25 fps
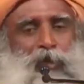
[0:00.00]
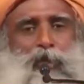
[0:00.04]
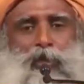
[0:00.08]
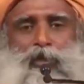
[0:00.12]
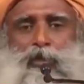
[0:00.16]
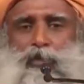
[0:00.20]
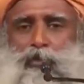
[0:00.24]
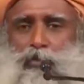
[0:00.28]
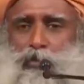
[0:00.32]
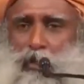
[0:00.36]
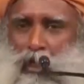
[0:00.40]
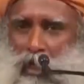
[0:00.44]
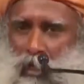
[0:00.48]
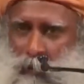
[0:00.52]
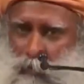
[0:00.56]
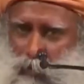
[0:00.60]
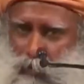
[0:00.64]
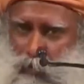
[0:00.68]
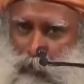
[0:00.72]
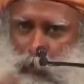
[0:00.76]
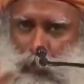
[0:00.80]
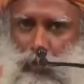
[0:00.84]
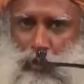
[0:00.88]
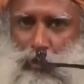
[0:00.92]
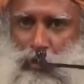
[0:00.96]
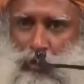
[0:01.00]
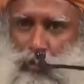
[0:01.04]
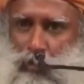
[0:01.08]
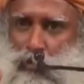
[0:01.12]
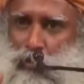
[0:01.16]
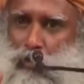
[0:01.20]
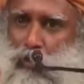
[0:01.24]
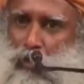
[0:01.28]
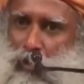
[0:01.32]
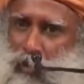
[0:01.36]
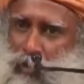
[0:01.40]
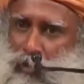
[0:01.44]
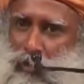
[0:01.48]
begins to happen within
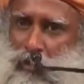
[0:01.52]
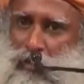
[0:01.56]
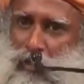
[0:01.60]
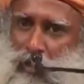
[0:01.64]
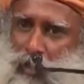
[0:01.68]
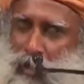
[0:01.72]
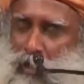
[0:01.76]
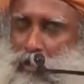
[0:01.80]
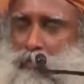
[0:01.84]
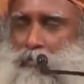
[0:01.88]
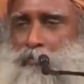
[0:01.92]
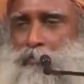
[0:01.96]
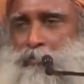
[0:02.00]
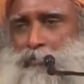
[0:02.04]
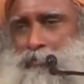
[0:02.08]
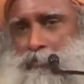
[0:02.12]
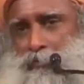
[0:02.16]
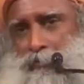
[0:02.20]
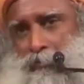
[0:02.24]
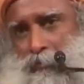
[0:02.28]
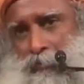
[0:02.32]
you all the time,